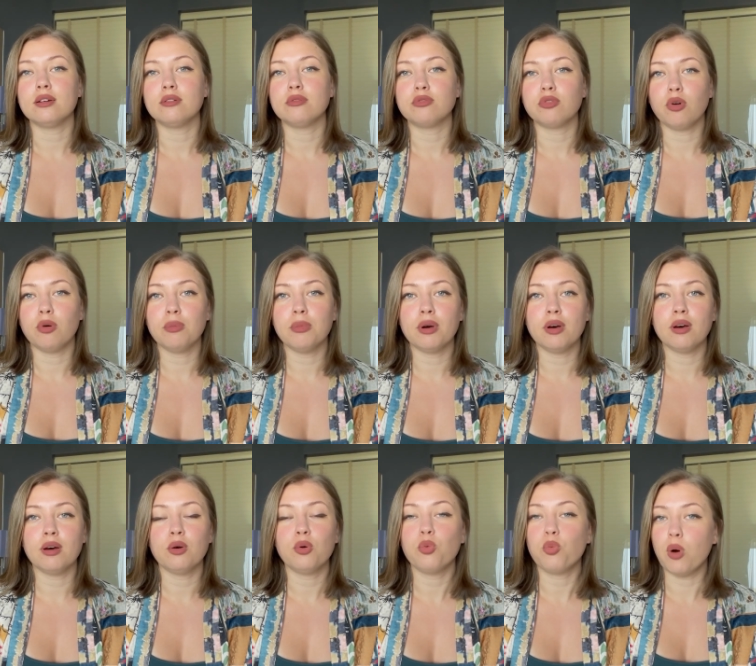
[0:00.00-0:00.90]

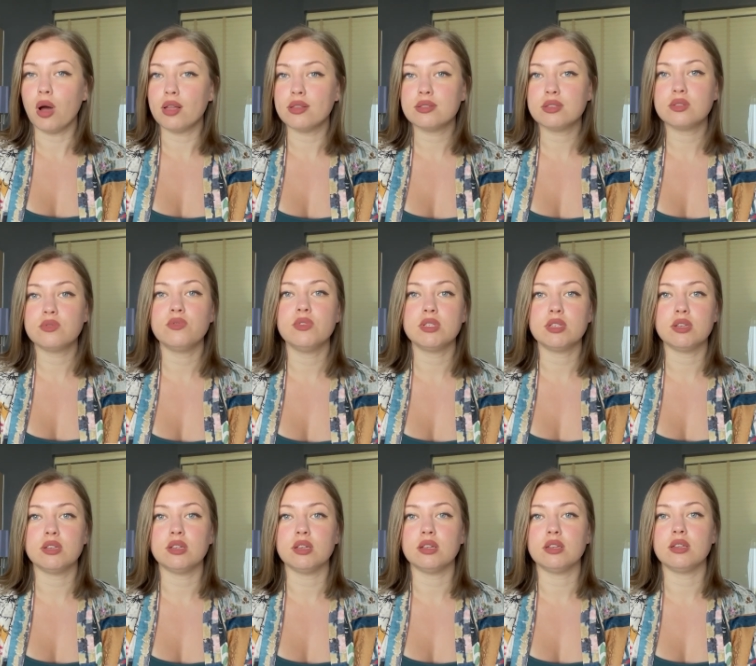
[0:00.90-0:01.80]
Roma once
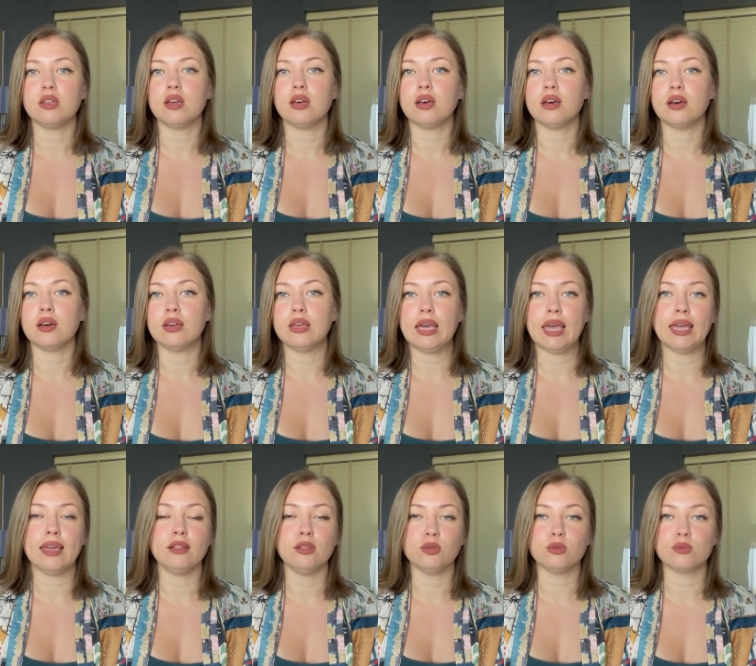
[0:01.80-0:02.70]
visited
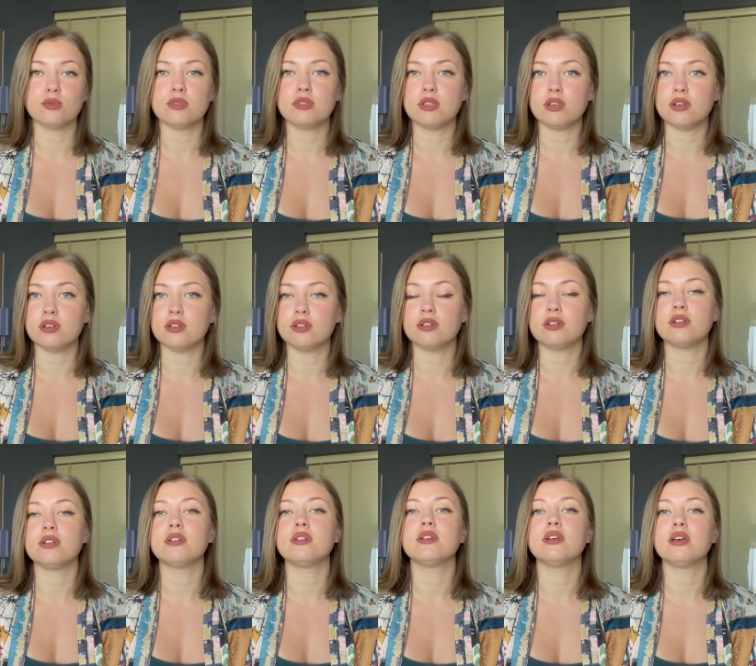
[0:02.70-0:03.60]

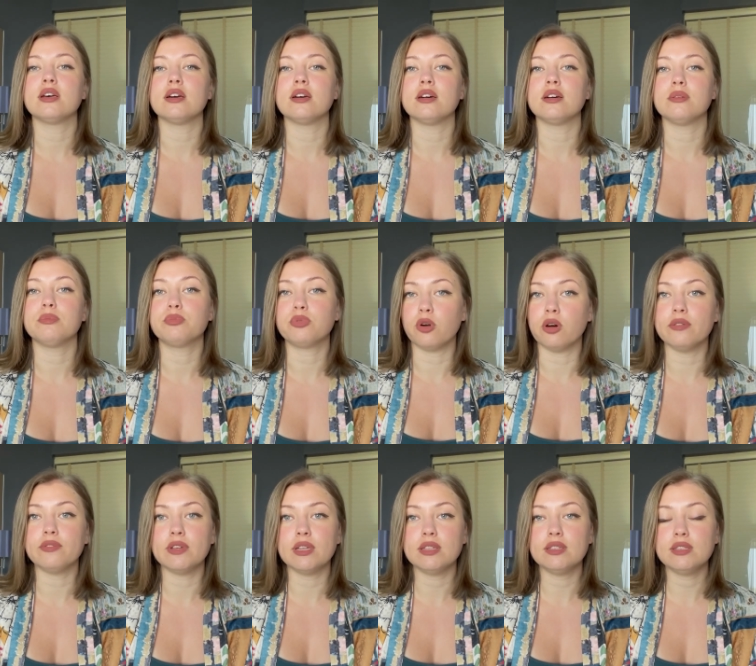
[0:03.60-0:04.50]
Heilongjiang
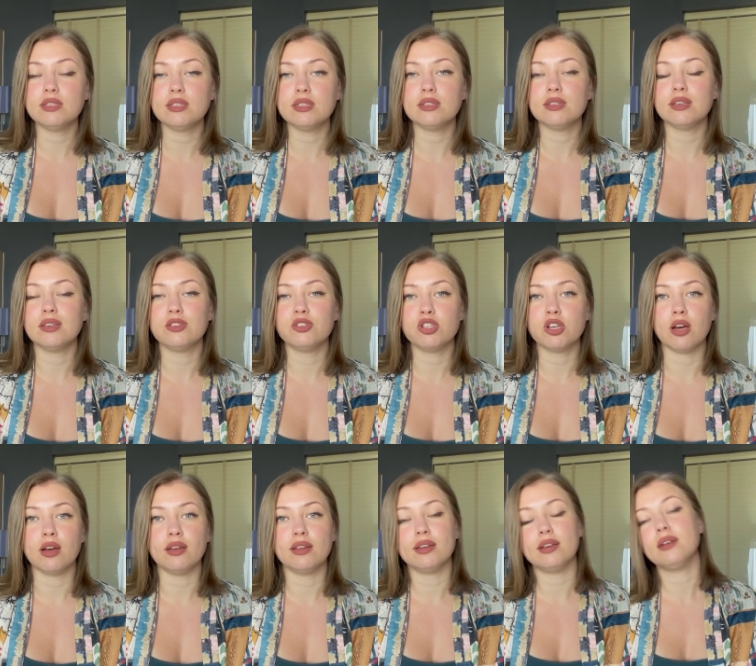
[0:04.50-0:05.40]
province in
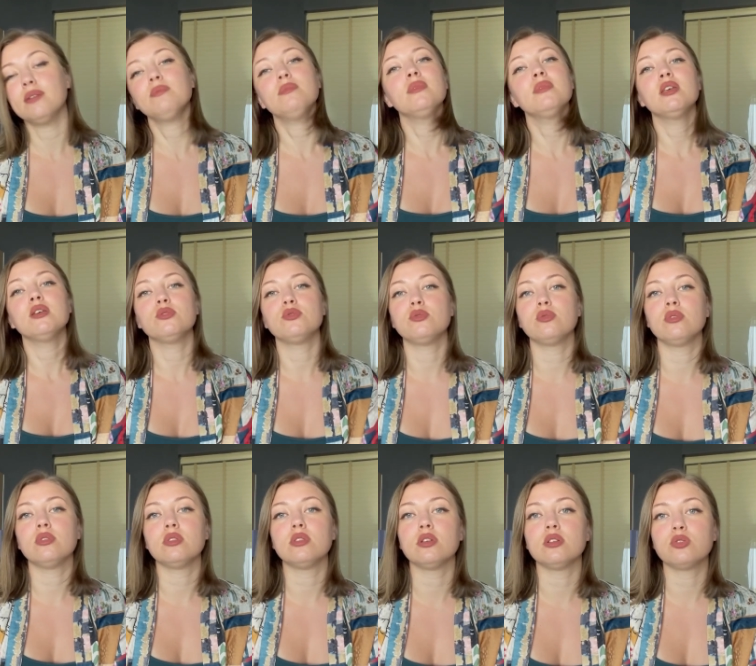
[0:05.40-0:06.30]
China
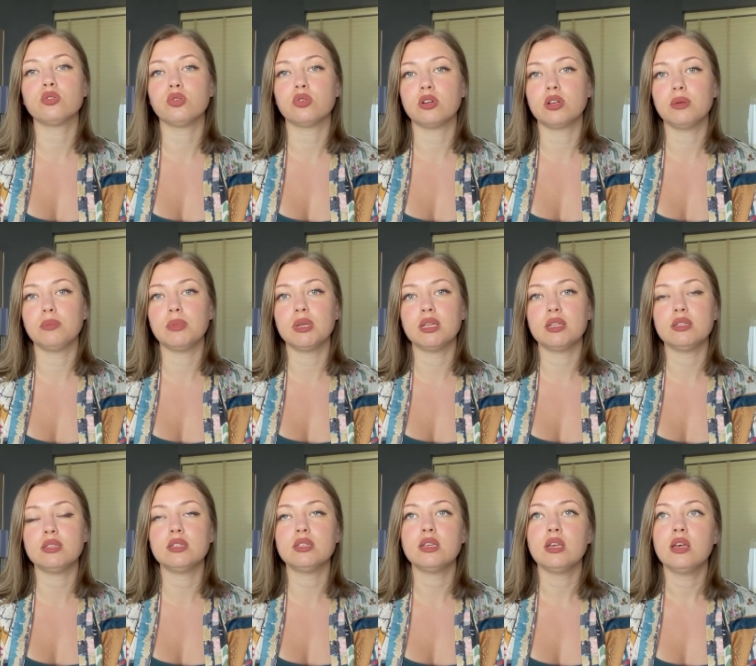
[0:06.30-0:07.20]
during the
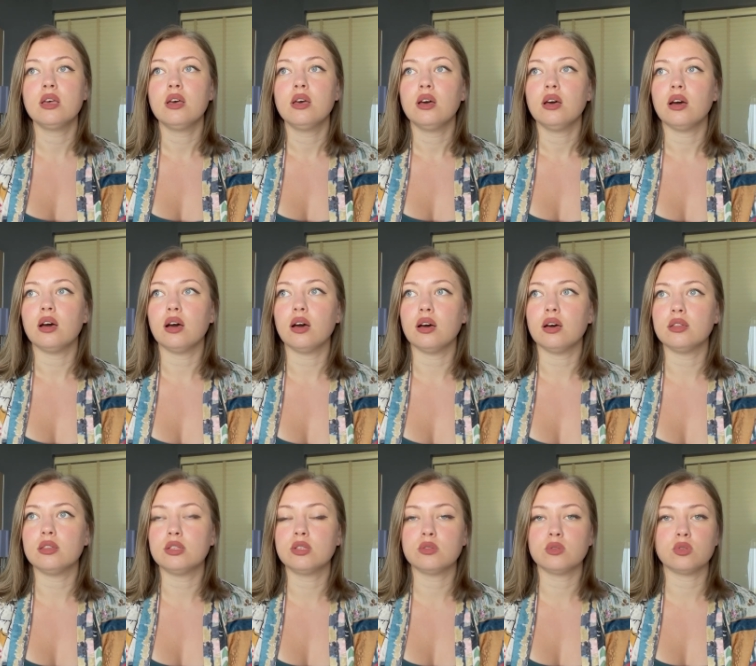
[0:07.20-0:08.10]
tournament.
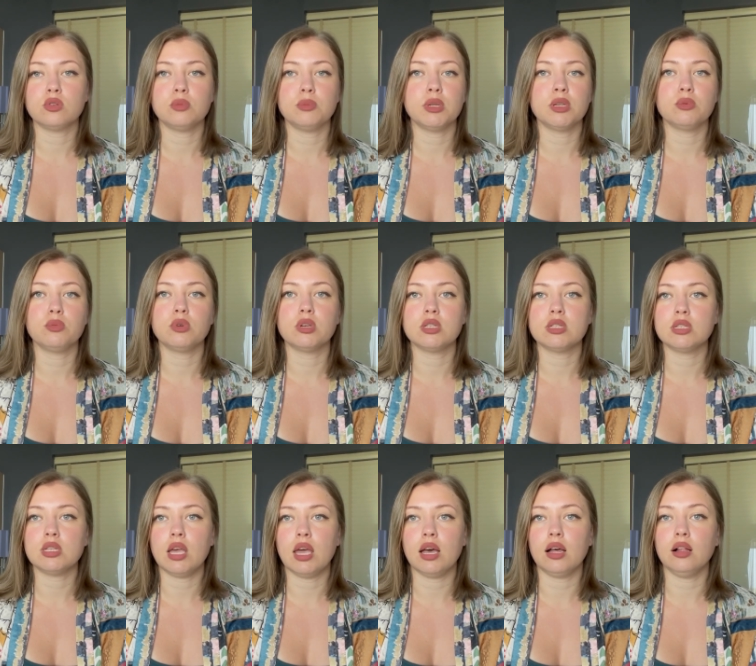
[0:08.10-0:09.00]
This tournament was
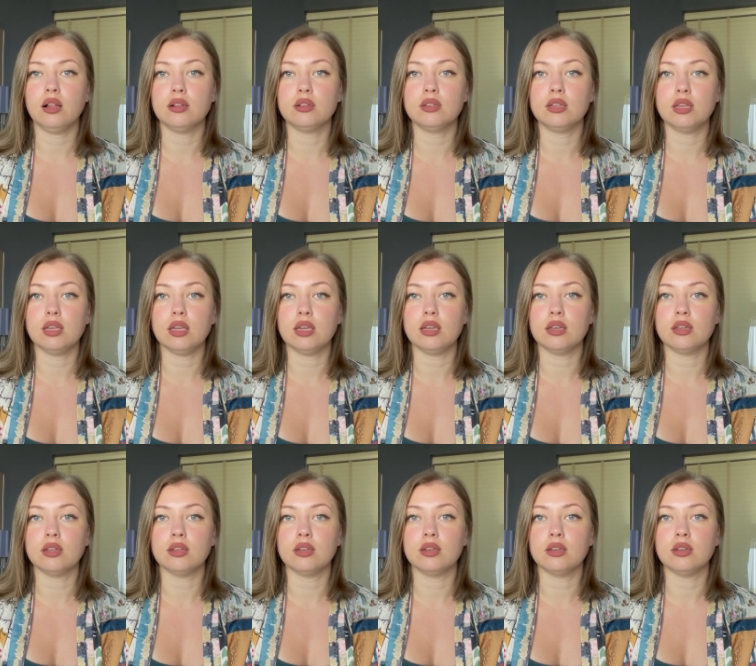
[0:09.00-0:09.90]
held
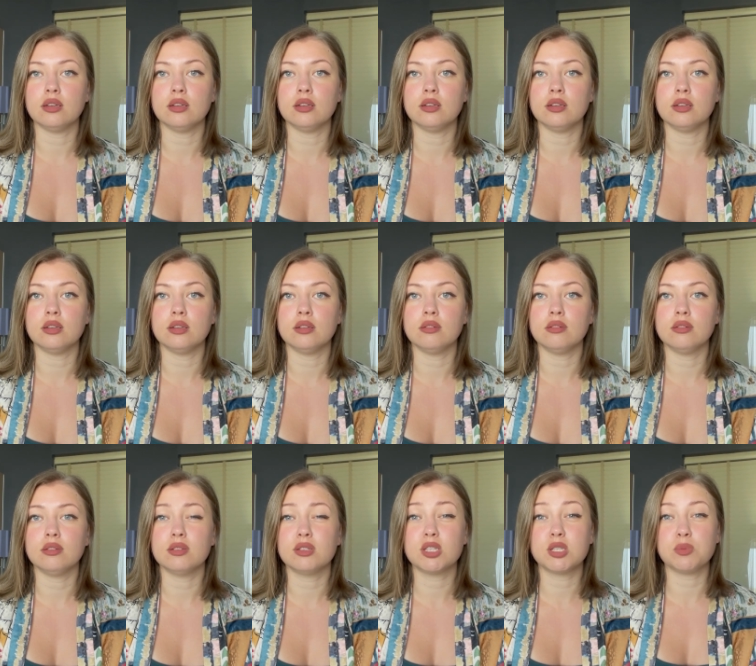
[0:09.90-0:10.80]
in
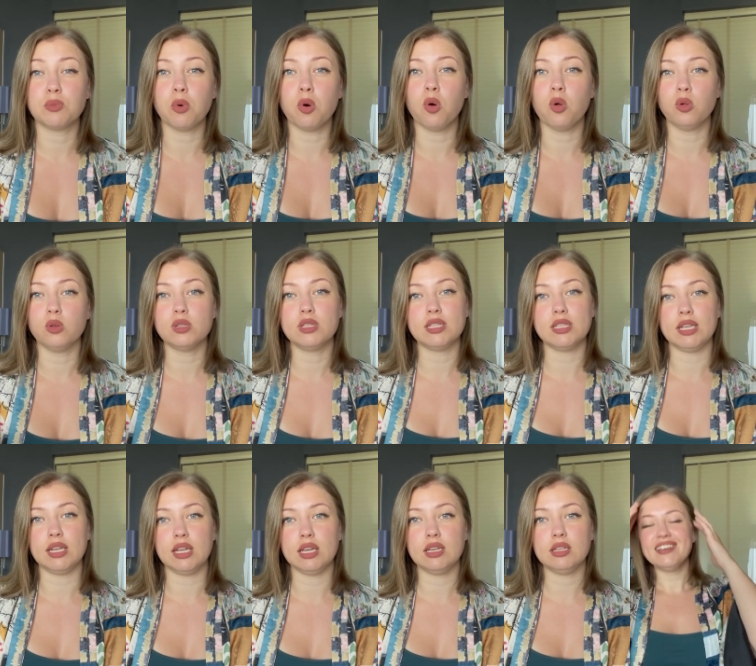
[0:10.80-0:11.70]
small
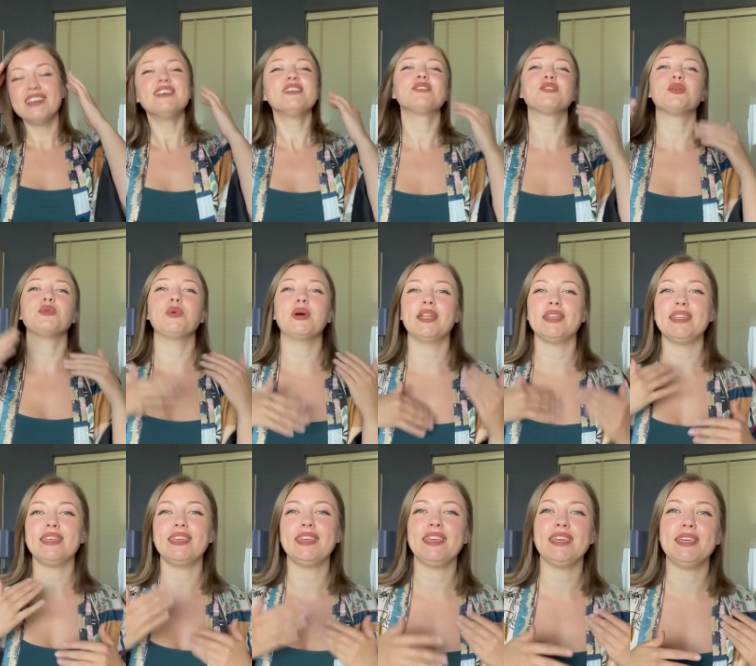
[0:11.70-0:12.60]
cities. So when
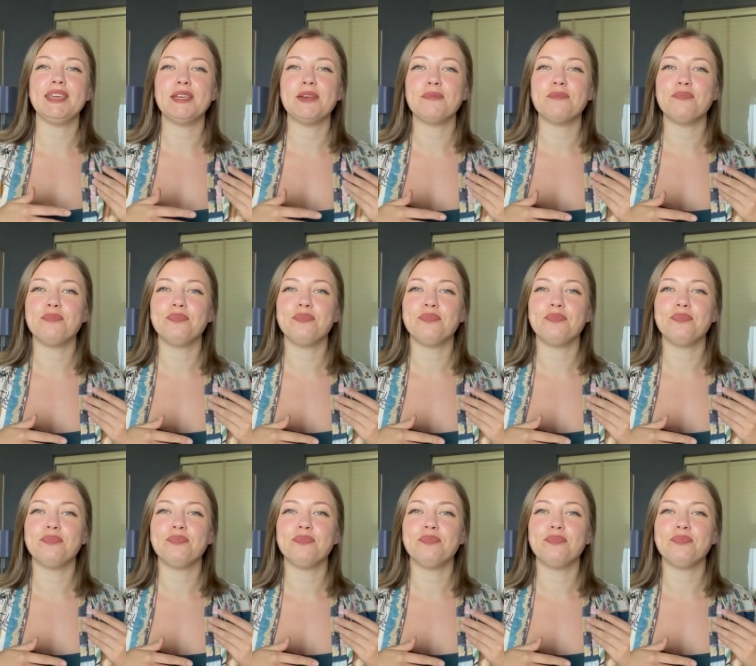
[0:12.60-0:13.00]
he